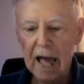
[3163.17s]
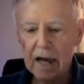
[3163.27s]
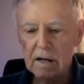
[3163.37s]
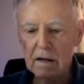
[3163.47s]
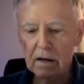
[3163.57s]

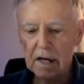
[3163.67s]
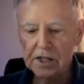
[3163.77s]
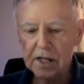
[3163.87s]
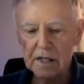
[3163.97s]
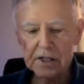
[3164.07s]
And
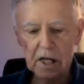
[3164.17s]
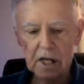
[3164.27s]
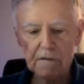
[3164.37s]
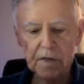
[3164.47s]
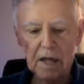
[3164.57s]
he
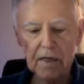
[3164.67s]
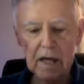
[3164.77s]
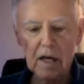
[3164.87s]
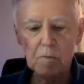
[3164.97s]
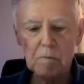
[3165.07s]
says, if
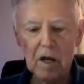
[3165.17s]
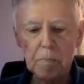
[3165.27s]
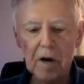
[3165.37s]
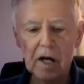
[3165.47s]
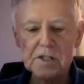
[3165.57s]
they then
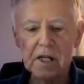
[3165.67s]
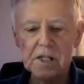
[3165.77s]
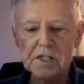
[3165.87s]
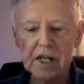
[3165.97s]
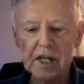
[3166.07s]
commit
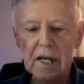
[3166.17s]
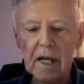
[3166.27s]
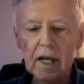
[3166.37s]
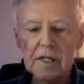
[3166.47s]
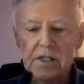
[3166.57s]

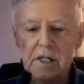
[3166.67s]
apostasy,